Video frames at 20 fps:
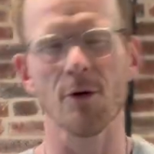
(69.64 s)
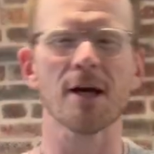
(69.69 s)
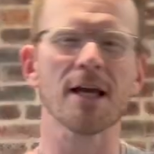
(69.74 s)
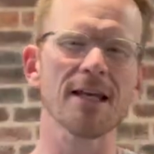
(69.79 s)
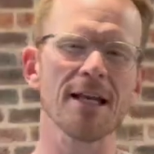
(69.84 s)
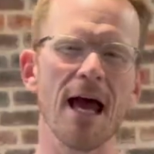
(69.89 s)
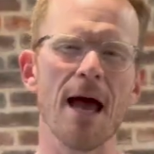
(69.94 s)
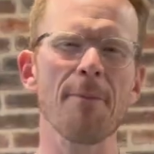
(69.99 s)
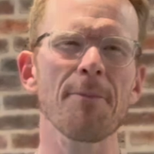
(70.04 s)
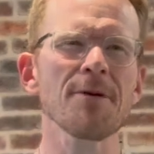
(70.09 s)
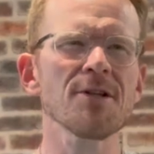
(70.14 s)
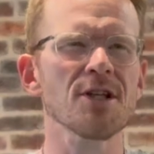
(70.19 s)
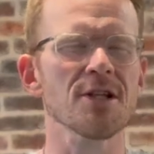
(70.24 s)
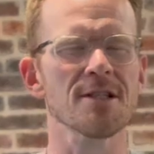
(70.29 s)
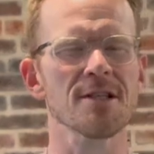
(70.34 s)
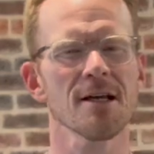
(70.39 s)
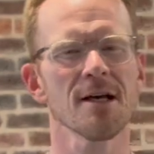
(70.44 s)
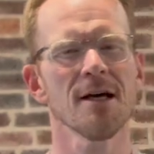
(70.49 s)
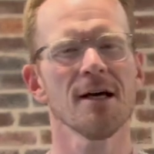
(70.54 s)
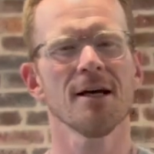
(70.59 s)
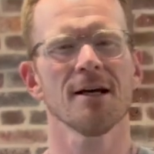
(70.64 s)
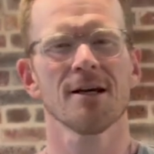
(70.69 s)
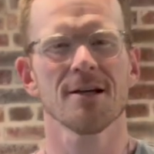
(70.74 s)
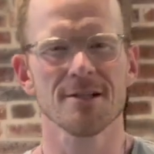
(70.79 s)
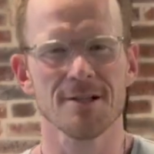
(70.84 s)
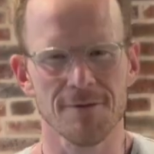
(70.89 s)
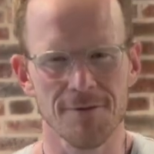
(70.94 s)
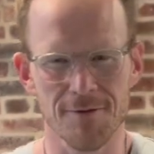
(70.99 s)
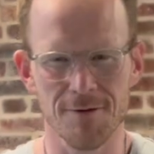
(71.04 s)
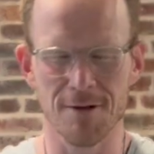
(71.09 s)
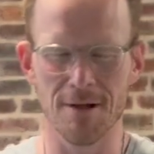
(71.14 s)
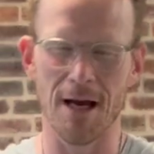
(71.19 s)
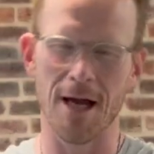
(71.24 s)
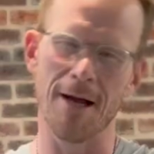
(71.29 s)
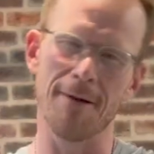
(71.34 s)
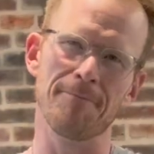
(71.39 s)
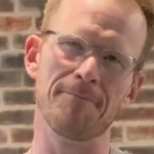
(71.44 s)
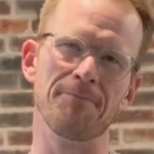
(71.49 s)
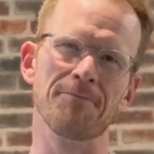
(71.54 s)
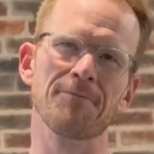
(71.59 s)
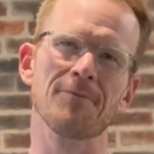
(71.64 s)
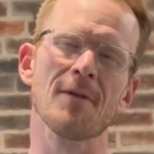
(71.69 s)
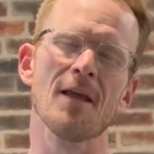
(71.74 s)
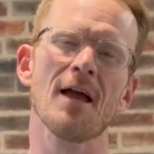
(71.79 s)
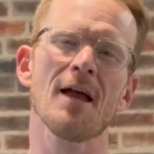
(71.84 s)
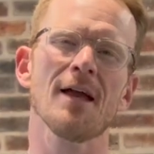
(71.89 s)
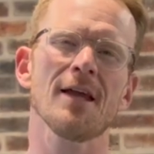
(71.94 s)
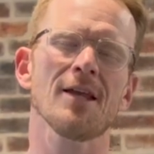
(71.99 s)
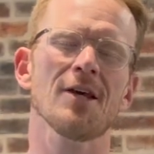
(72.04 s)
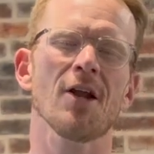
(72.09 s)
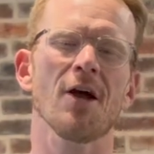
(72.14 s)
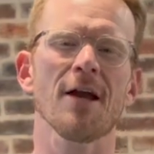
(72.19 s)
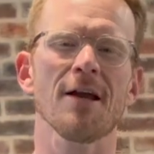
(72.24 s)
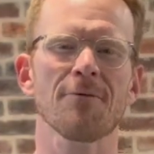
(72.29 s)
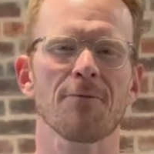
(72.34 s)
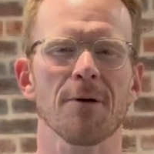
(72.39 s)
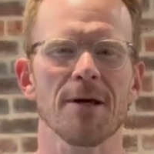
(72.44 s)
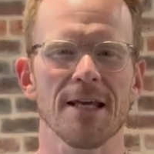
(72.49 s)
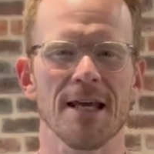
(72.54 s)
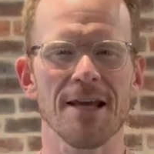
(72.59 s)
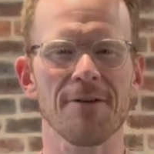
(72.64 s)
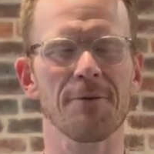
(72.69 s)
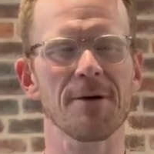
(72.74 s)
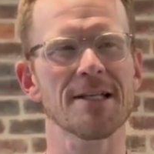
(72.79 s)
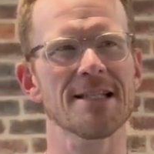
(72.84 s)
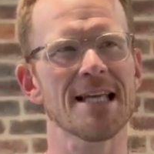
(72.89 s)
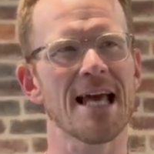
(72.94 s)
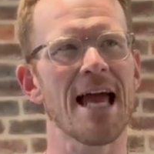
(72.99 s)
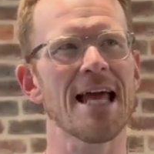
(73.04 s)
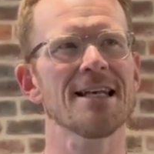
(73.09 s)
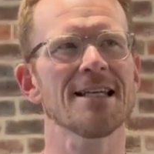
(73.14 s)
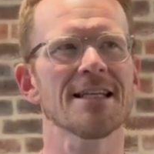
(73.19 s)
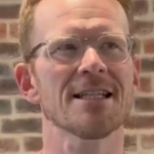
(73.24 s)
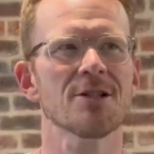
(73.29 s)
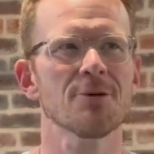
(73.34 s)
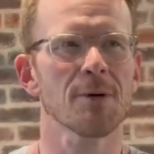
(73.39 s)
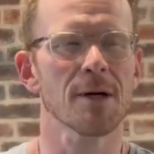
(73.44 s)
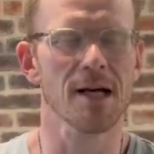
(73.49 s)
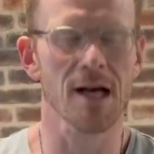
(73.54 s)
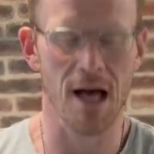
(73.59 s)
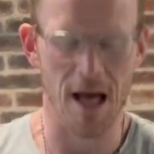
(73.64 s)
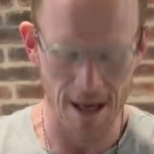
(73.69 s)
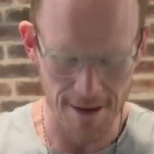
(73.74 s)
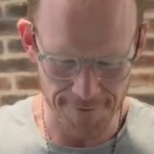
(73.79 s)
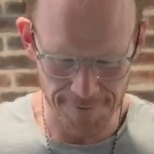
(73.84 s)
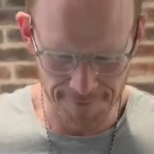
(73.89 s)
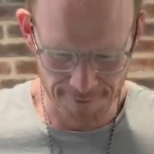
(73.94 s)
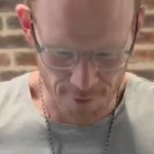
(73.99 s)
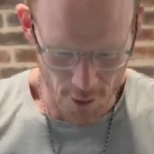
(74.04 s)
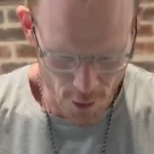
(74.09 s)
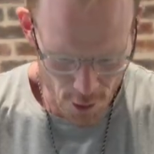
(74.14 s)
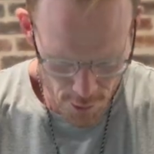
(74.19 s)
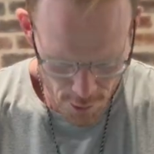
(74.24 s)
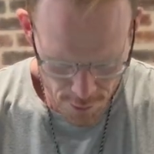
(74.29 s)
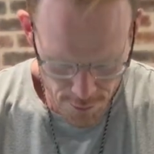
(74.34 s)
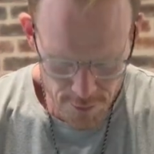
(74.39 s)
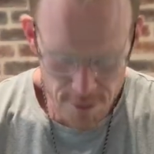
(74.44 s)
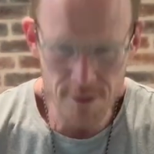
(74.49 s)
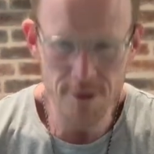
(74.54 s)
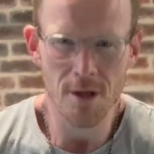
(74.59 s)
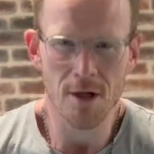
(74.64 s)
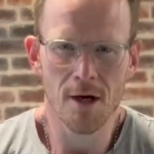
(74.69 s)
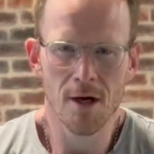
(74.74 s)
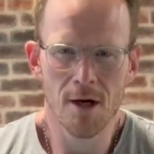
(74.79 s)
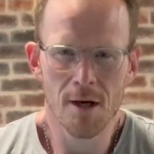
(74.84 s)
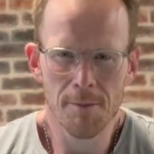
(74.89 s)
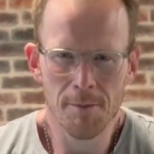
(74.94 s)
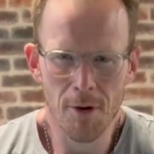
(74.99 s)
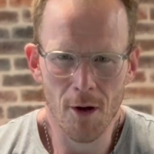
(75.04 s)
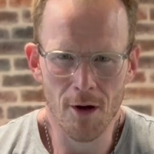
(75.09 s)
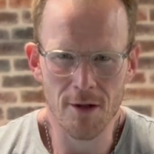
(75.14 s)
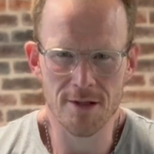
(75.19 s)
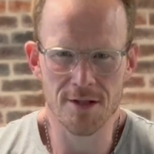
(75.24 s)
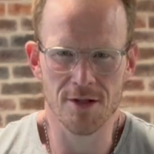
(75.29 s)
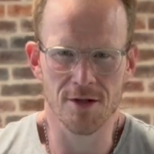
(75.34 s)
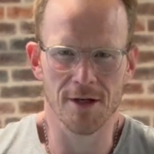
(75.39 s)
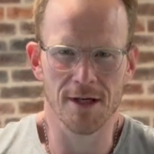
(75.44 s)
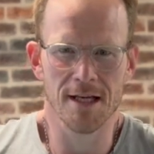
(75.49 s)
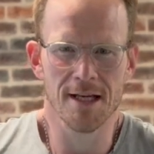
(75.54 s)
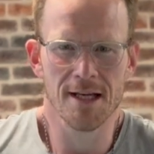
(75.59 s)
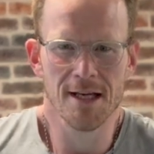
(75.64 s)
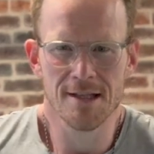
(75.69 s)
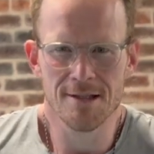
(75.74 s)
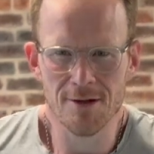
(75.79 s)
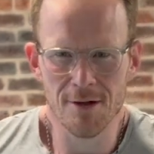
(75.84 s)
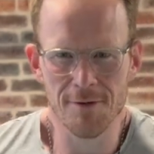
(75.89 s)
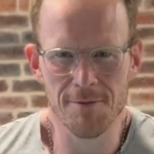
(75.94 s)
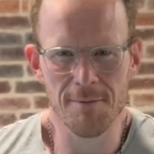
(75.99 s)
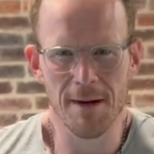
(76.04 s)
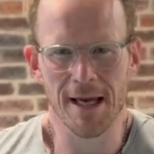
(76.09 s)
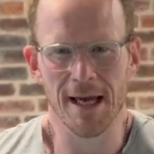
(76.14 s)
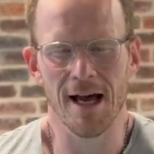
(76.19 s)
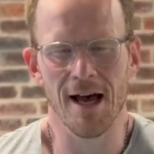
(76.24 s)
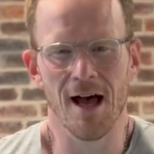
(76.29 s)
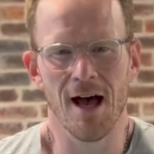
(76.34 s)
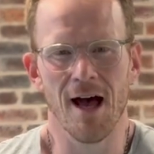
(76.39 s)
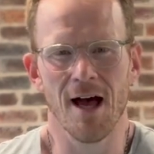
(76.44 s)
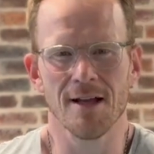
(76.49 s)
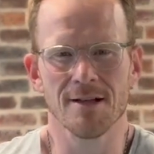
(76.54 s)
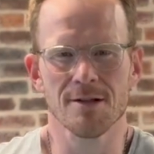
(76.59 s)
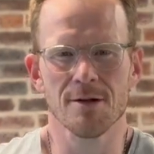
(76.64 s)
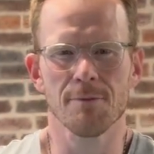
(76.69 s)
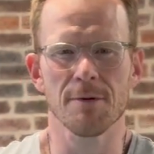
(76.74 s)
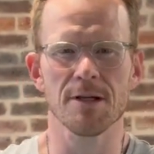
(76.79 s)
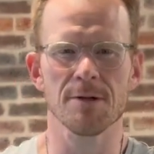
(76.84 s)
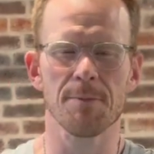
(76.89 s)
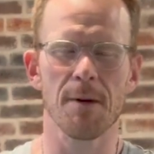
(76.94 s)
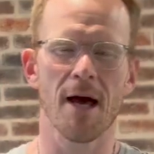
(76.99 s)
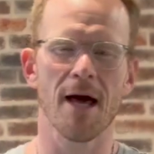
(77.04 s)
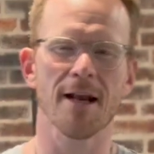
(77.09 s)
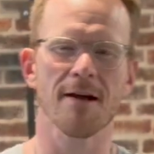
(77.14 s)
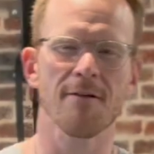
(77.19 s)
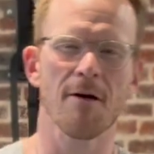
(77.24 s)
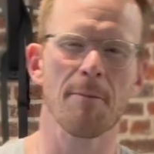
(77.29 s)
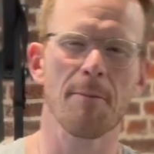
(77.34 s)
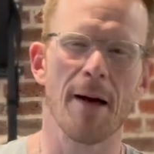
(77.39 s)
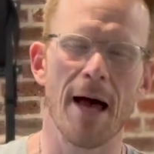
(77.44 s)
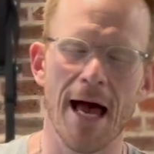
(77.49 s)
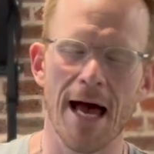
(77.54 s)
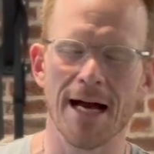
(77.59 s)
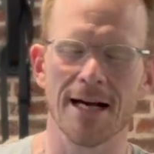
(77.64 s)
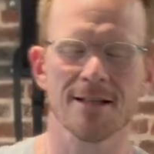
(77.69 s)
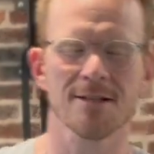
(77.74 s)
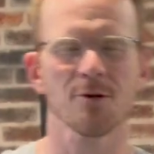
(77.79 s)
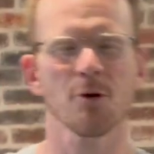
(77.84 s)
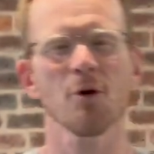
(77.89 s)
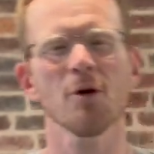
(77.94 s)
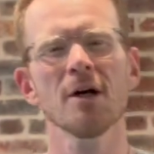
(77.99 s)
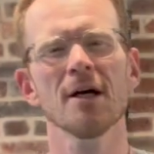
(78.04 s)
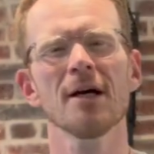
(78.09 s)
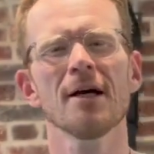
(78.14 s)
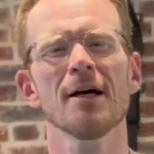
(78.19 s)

it can happen just because of if we tend into a kyphosed posture, it can sort of make it hard to reach behind our backs. Or